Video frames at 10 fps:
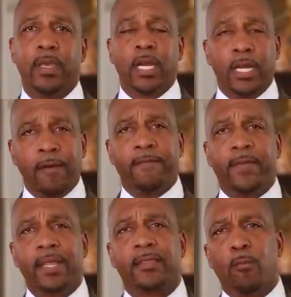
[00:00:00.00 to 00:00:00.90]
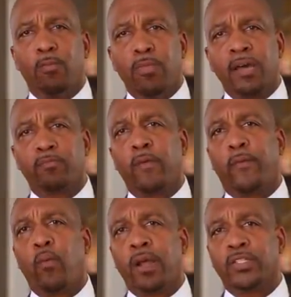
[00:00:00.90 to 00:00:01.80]
Now, I'll never forget the month
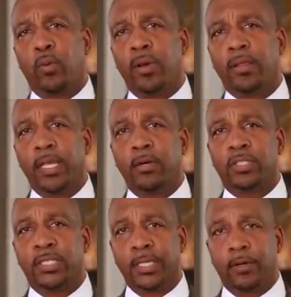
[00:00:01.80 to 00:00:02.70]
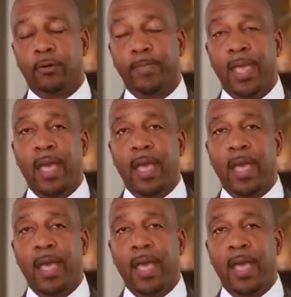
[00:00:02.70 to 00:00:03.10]
before I joined Legal Shield,